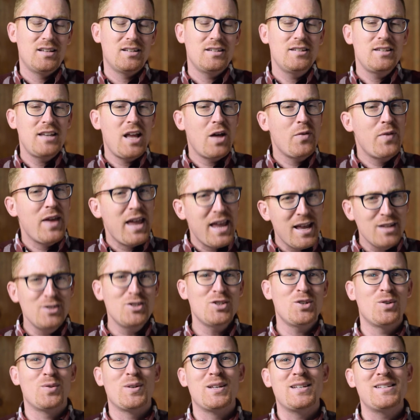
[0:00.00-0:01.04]
Now, the
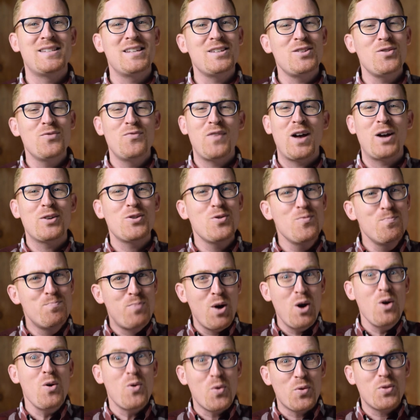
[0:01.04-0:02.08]
answer is that you value
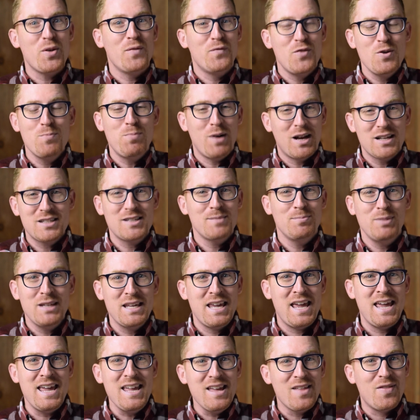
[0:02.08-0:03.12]
both if you possibly
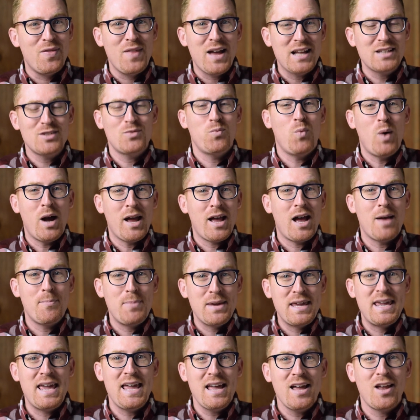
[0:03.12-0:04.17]
can. That's why I
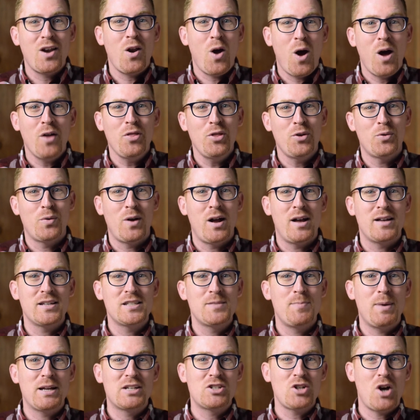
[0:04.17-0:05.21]
began
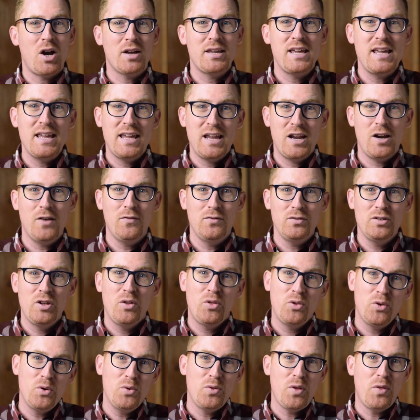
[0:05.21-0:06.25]
Authorized by talking carefully
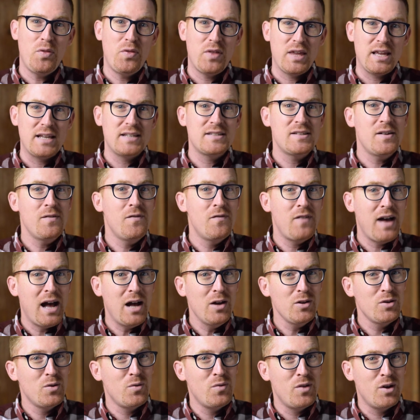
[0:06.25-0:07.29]
through the things of
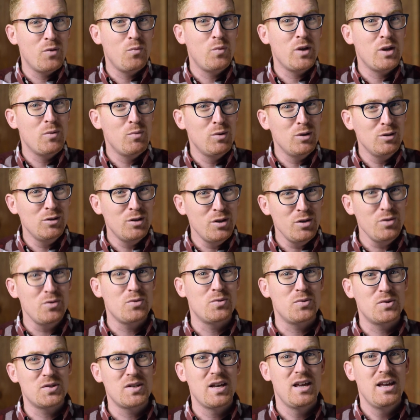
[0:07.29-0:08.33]
value that we will
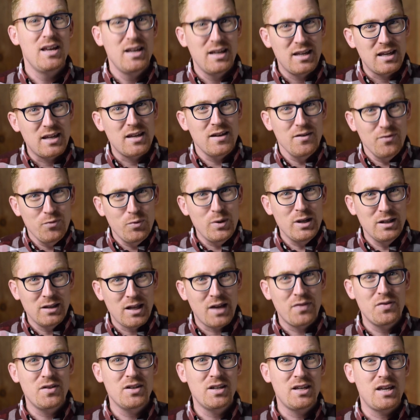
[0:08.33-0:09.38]
lose if we
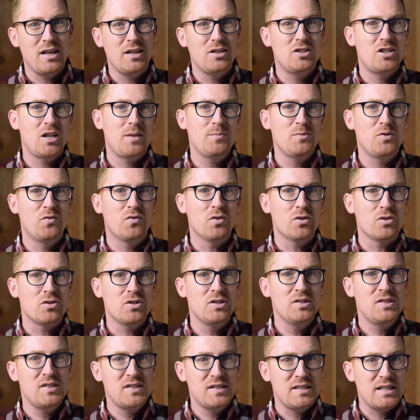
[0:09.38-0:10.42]
let the King James
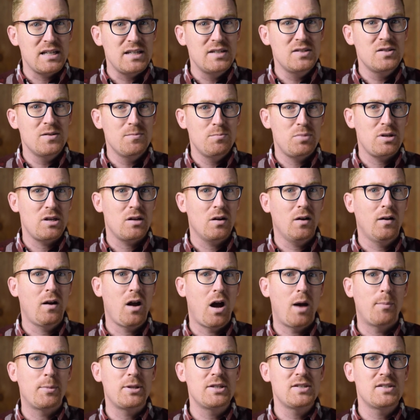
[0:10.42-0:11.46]
Version cease to be our
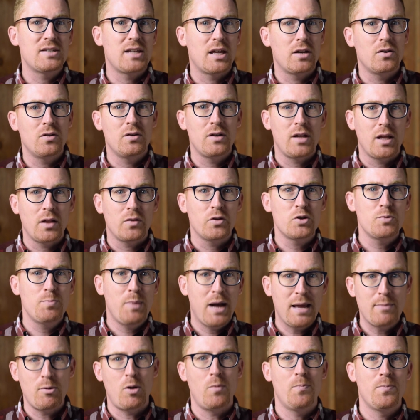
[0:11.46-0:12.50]
common standard English
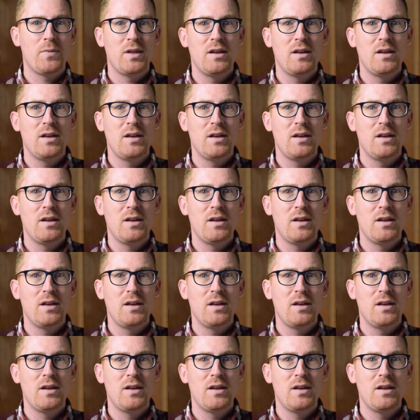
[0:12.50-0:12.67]
Bible.